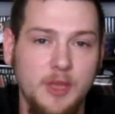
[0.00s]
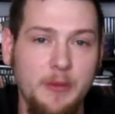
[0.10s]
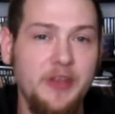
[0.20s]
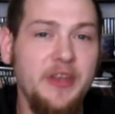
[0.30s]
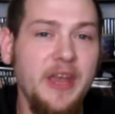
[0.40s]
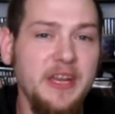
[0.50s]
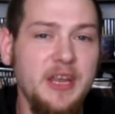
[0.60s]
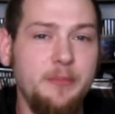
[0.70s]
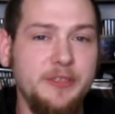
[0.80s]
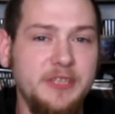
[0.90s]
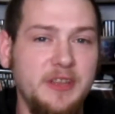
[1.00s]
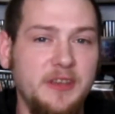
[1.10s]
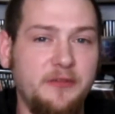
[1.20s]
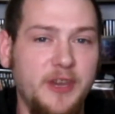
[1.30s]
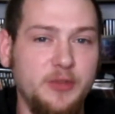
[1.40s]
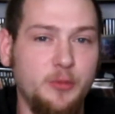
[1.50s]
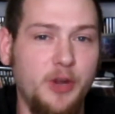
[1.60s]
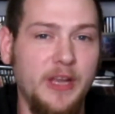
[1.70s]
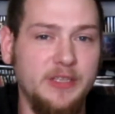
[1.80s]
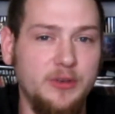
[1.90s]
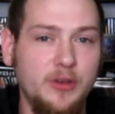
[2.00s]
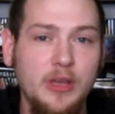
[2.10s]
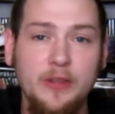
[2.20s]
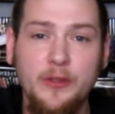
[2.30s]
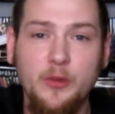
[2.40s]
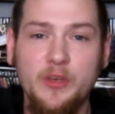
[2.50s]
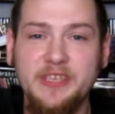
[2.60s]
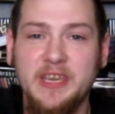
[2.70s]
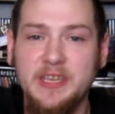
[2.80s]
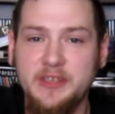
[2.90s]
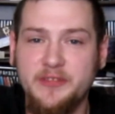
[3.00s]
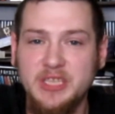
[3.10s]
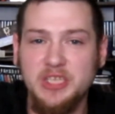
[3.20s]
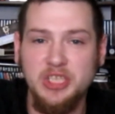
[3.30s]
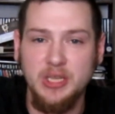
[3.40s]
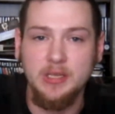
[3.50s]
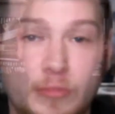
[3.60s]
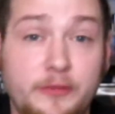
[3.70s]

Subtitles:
About 99% of the effects were practical, though there was a hint of CG.